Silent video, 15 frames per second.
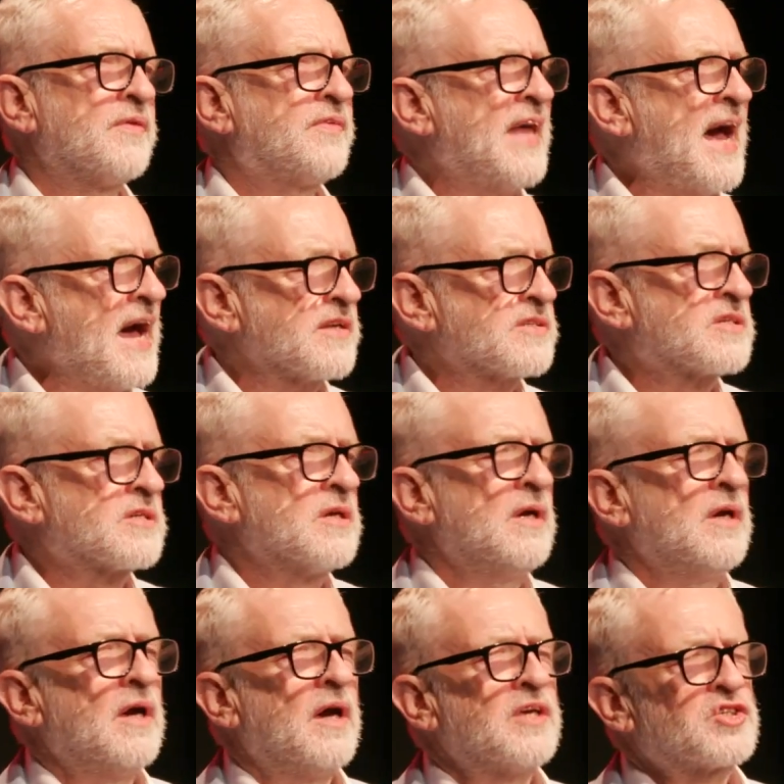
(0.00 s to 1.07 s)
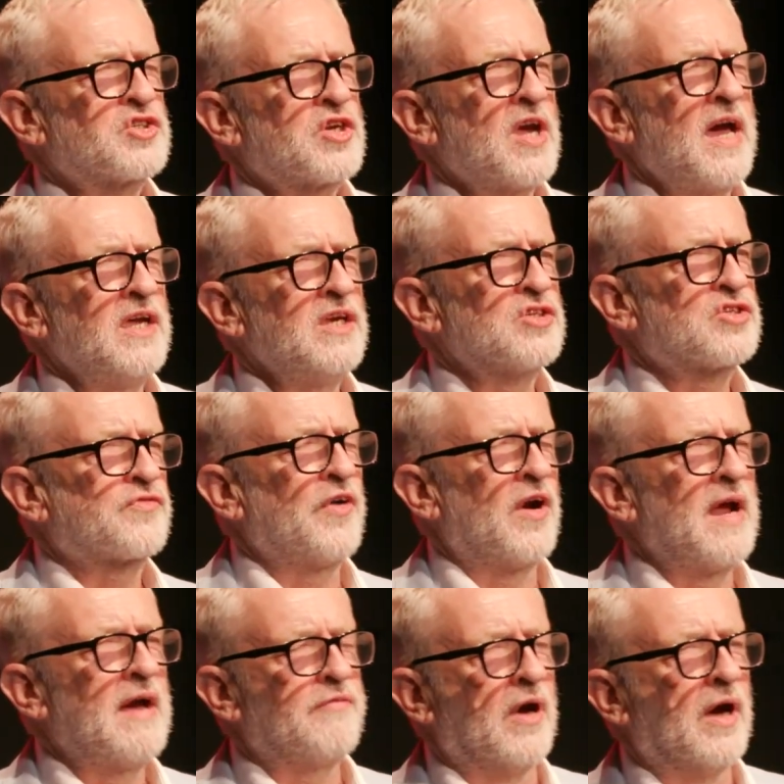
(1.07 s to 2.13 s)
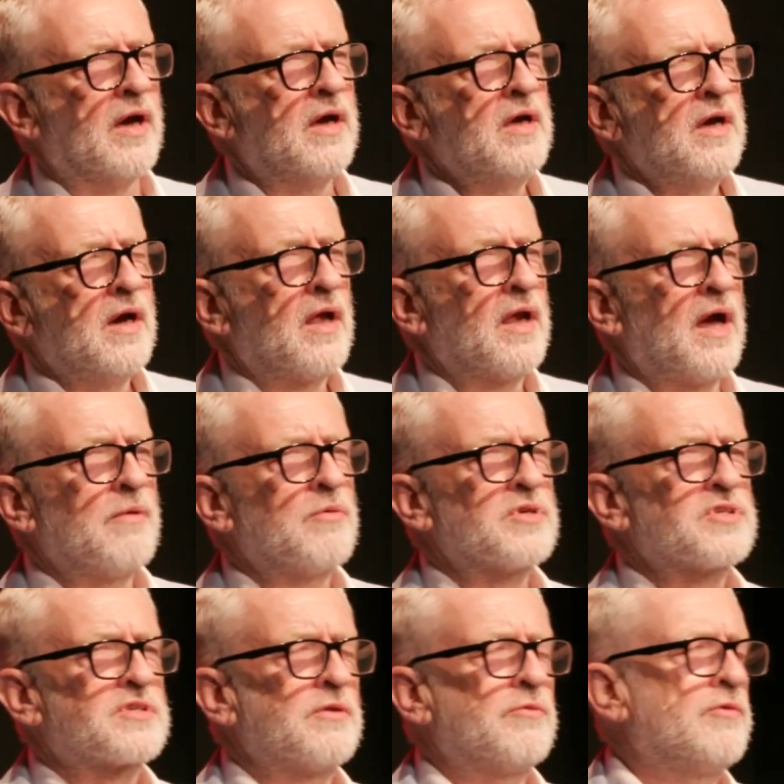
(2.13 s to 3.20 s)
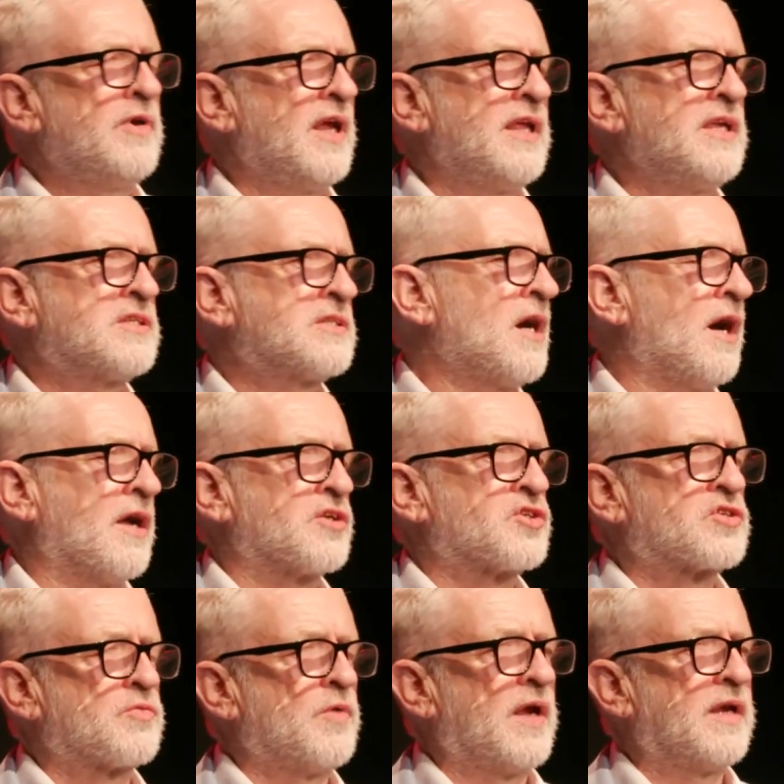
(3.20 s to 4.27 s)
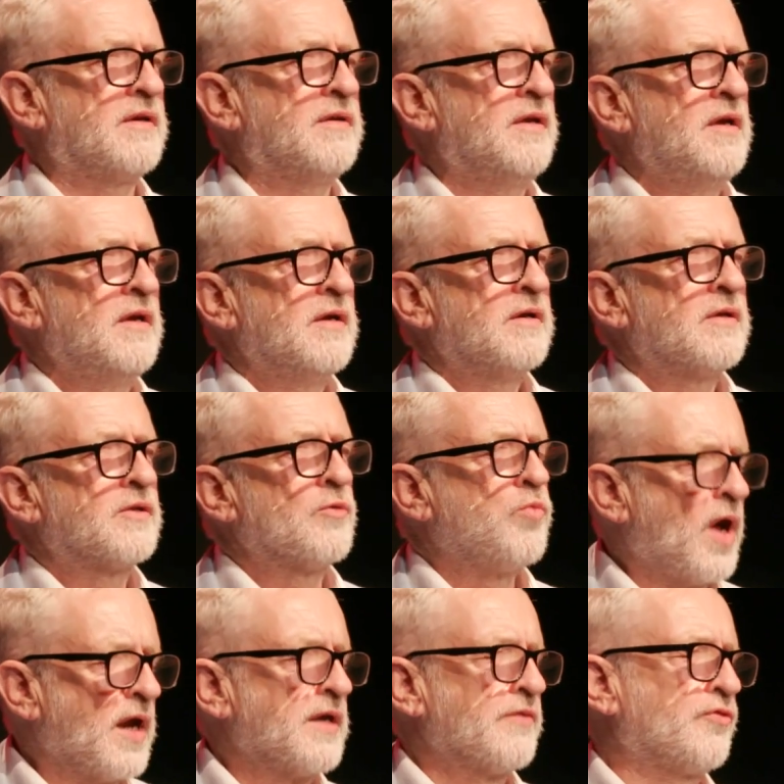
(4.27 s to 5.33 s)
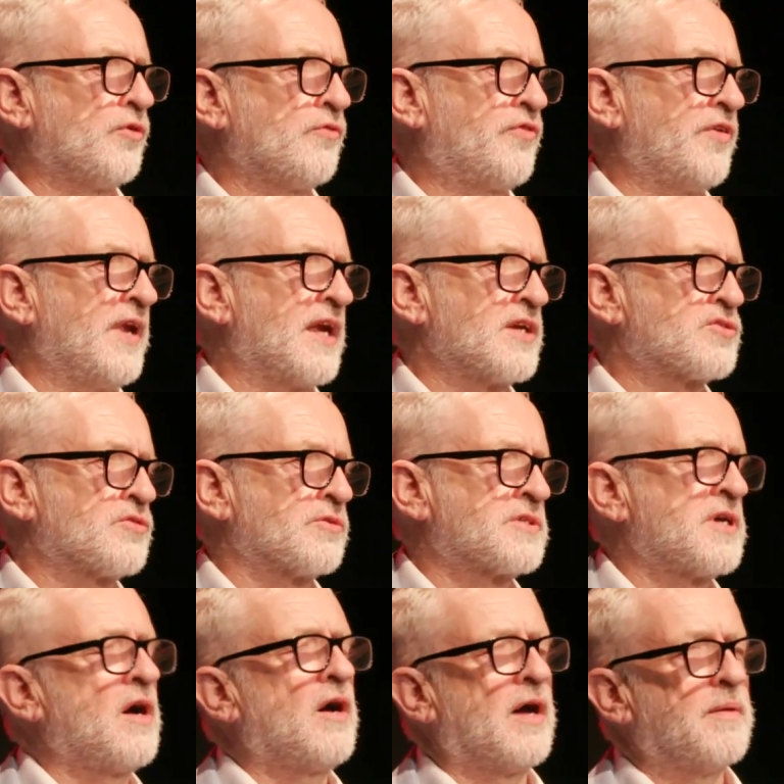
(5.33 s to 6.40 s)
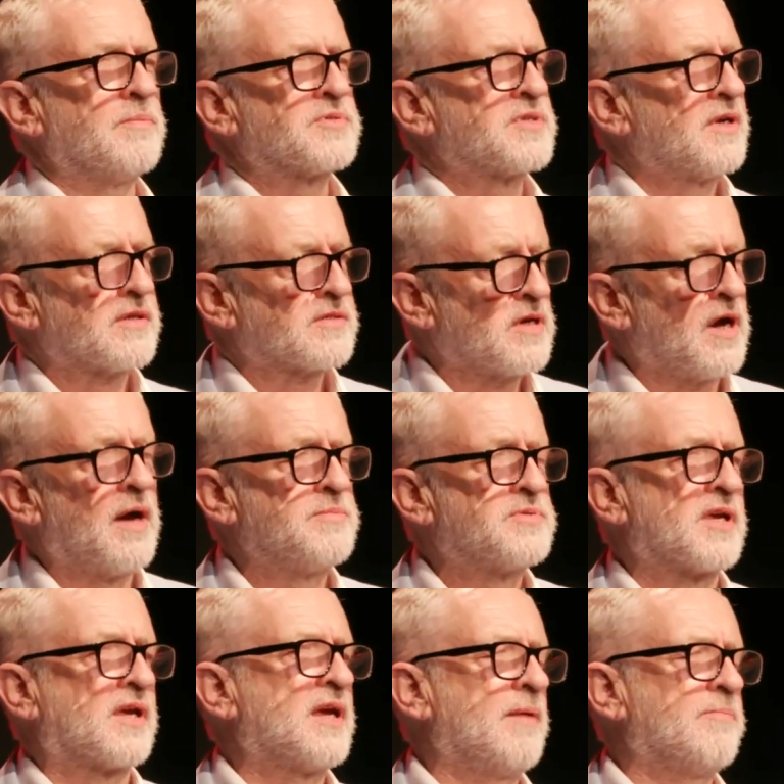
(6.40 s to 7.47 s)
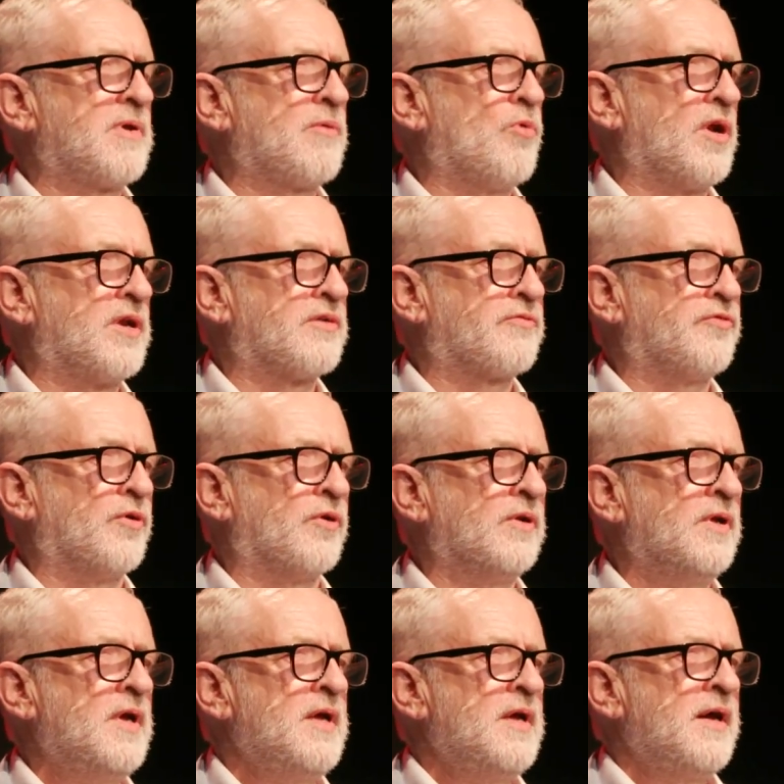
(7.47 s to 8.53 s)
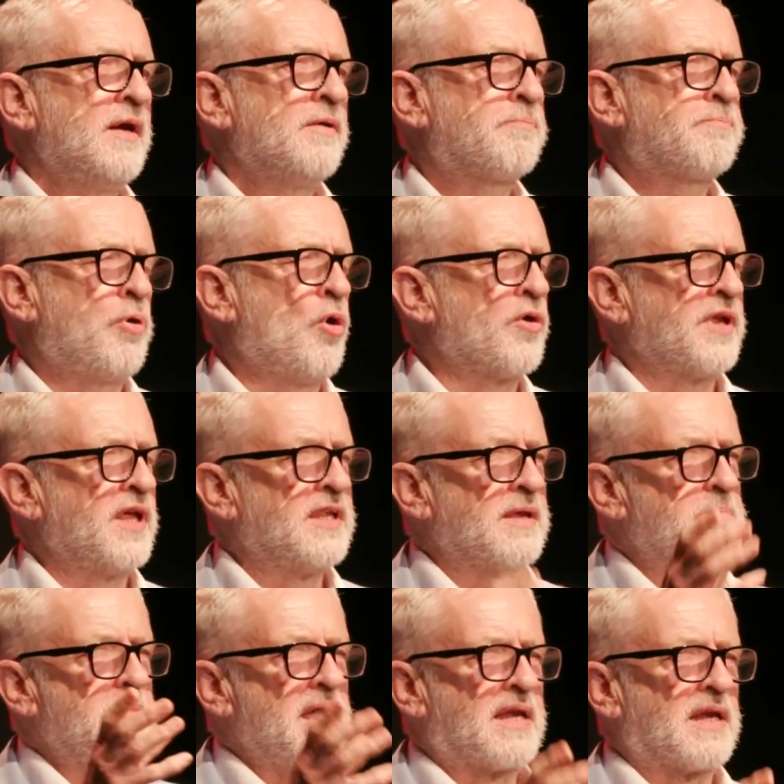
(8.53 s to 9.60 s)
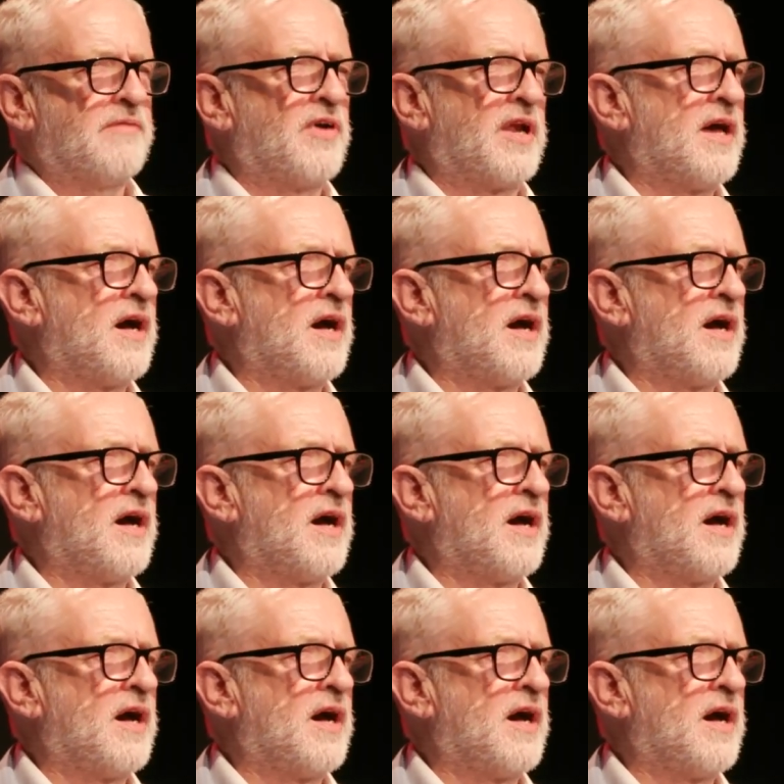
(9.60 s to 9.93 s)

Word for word: that has changed forever. And I was really touched when the wonderful Financial Times, and at times it can be wonderful, put in the middle of an